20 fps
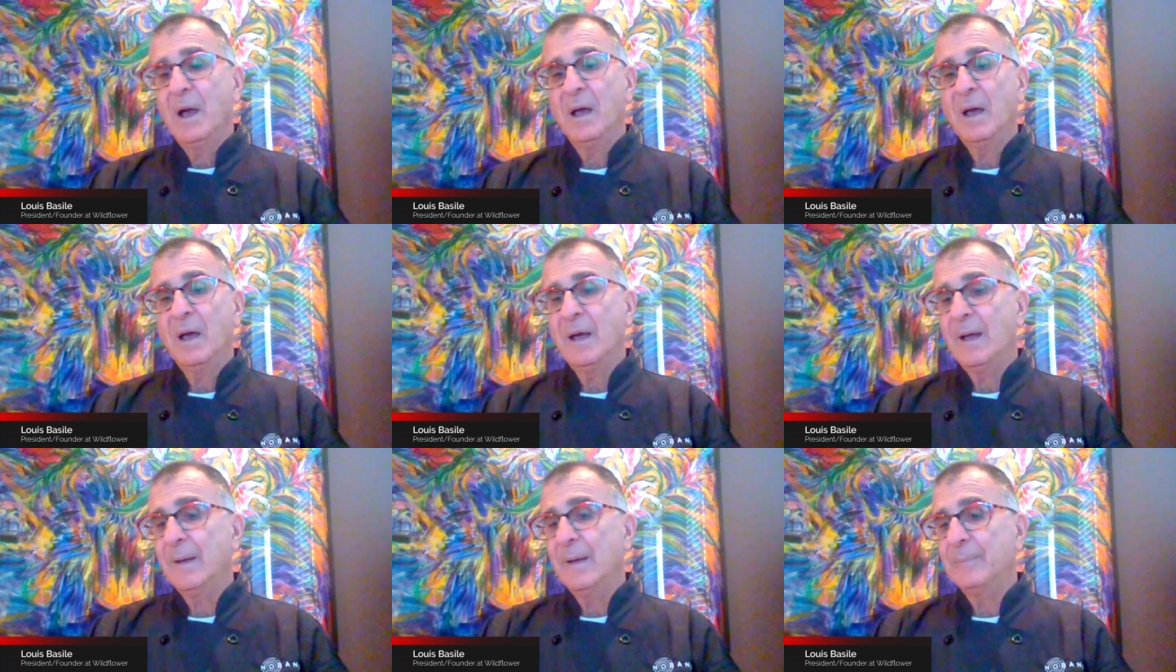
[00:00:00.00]

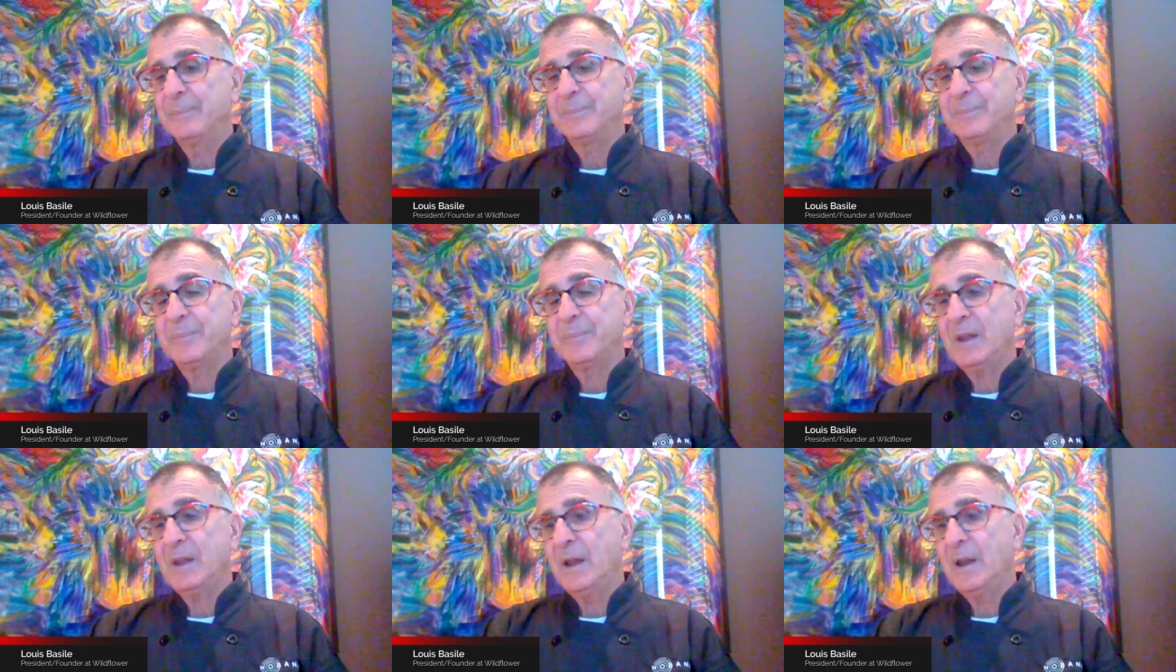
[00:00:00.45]
um,
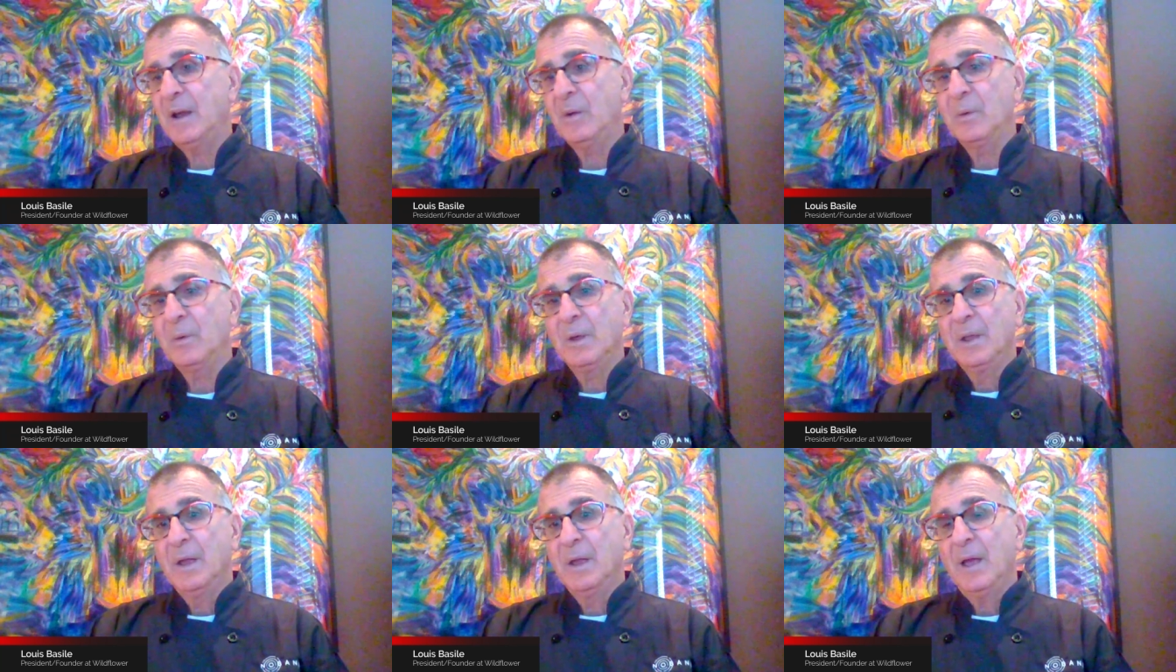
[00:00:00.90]
you
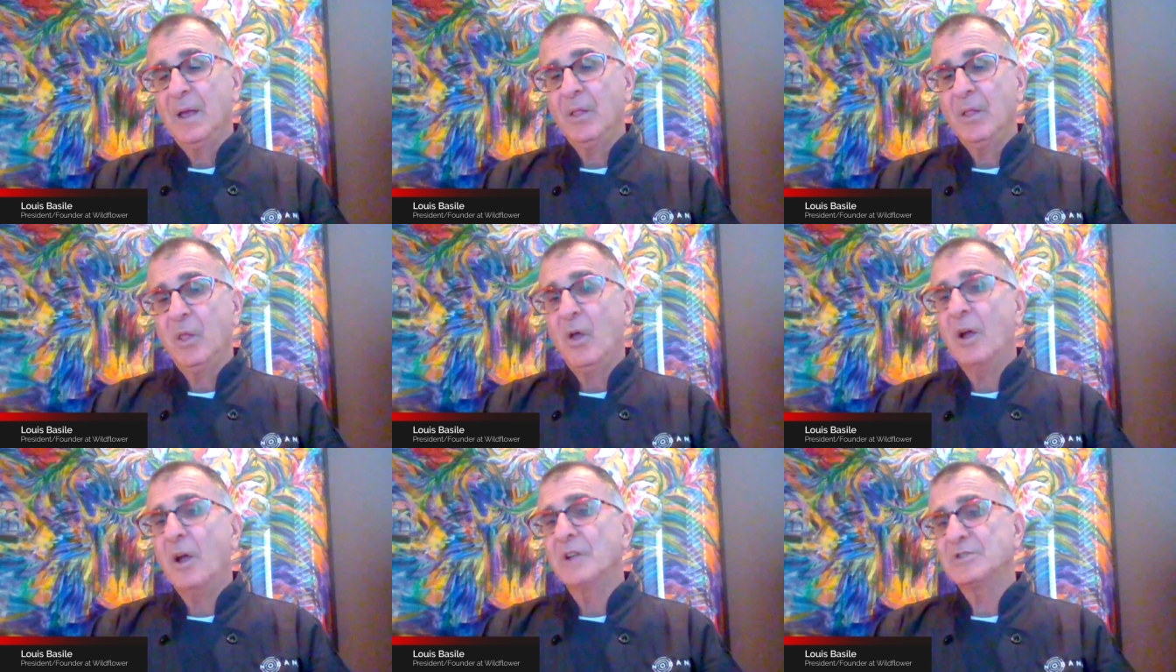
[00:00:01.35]
know,
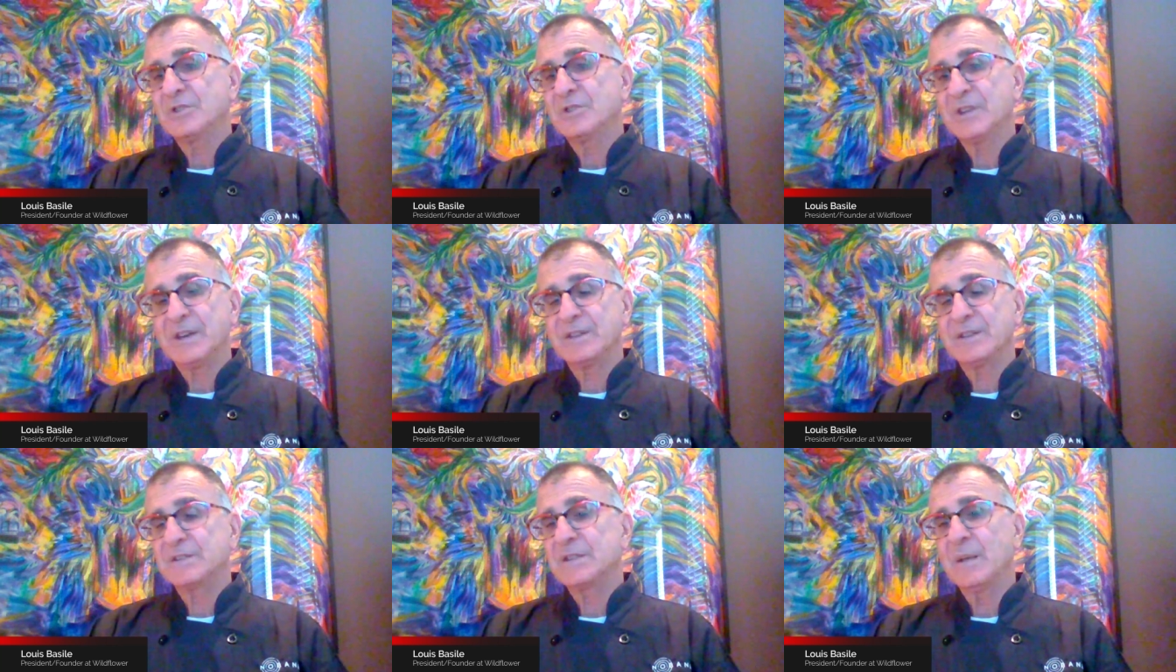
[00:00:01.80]

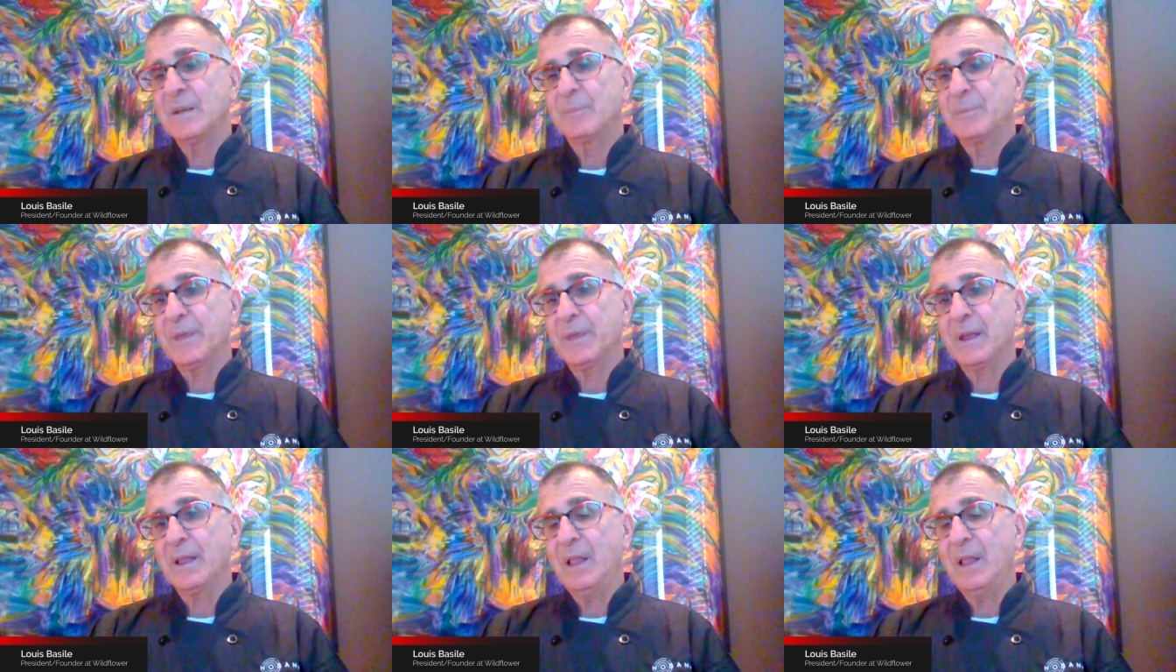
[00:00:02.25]
launching
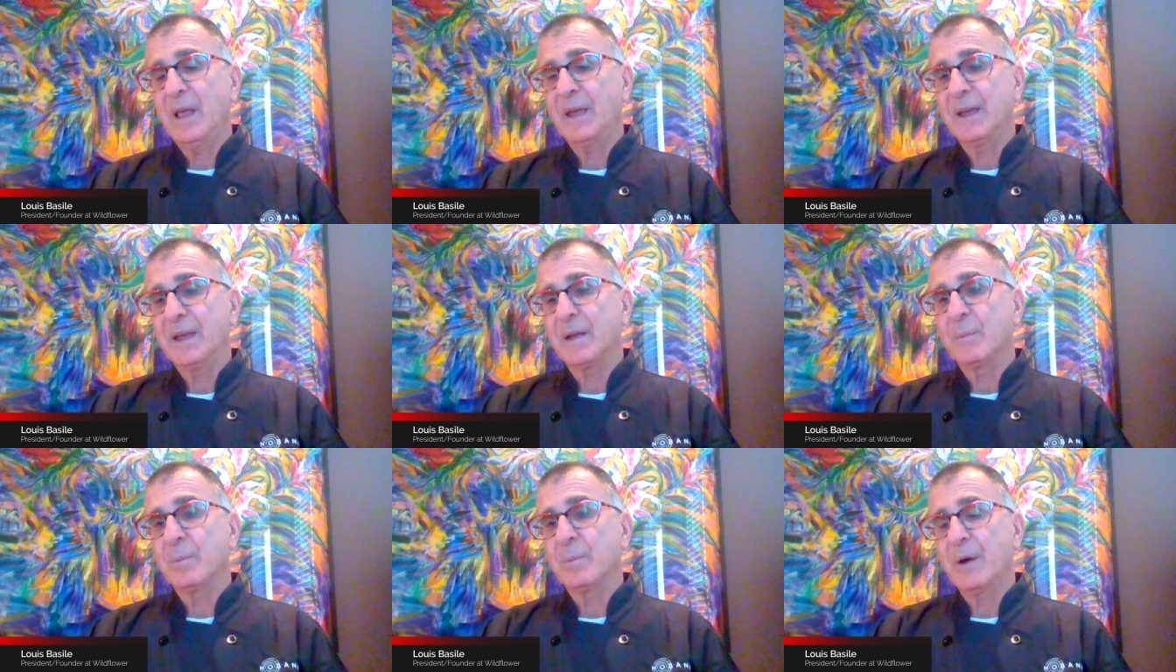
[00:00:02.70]
something
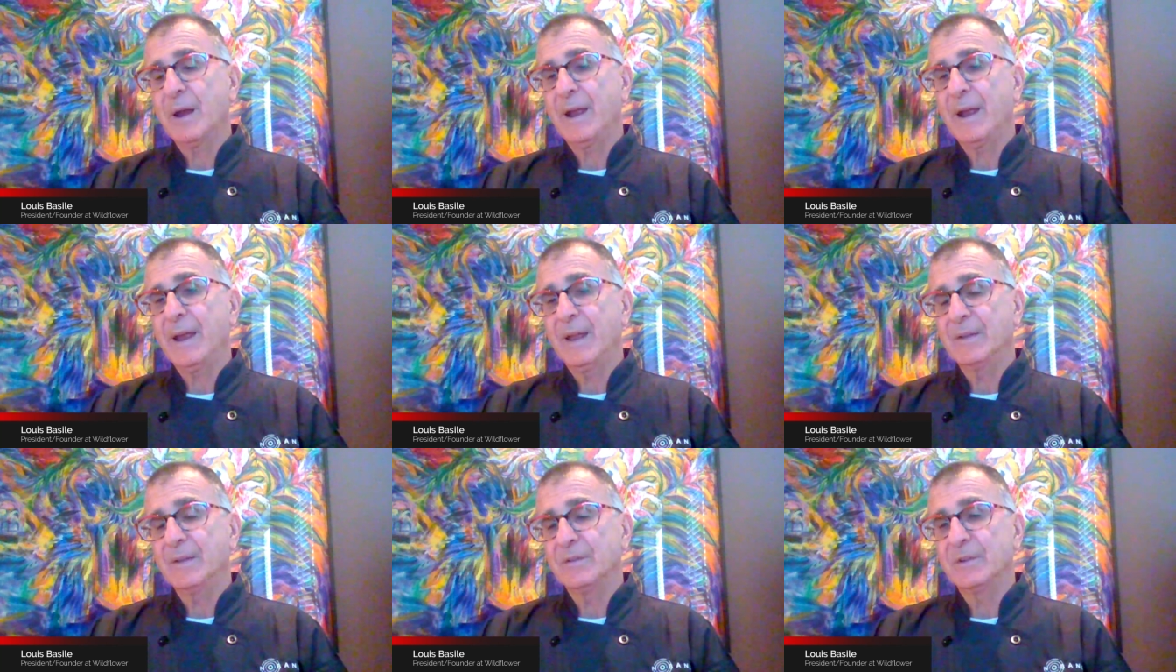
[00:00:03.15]
like a
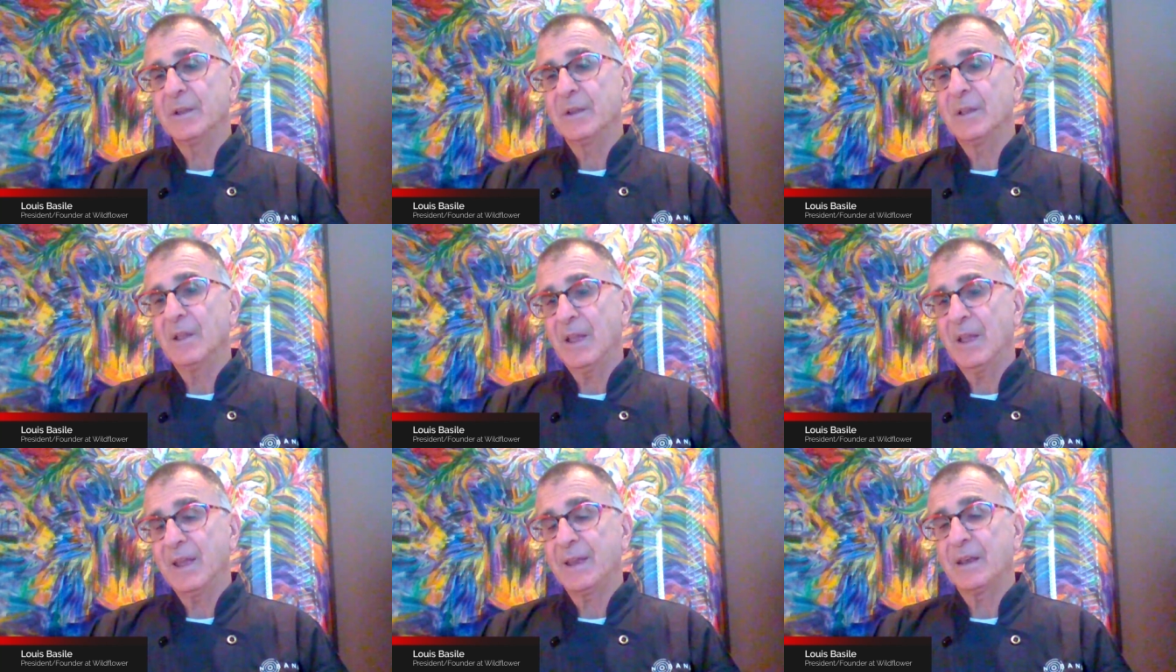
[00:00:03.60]
brand
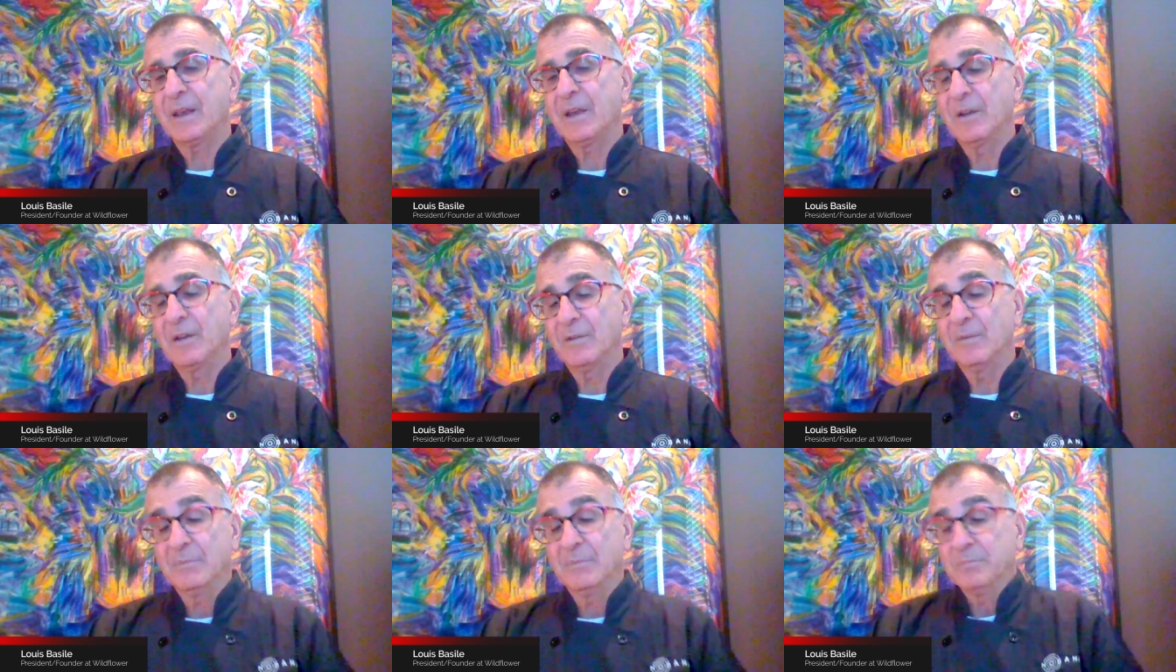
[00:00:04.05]
like